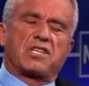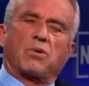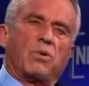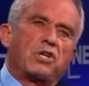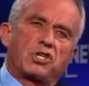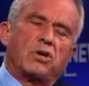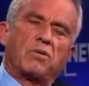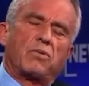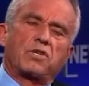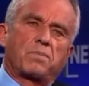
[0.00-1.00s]
that we
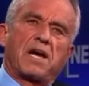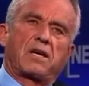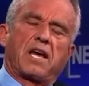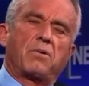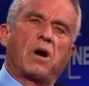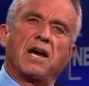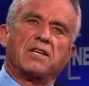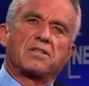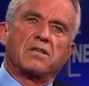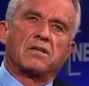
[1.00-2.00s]
shouldn't respect gay
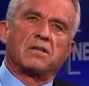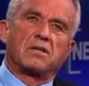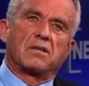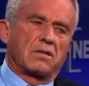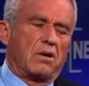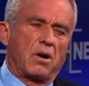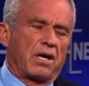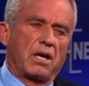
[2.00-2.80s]
rights, or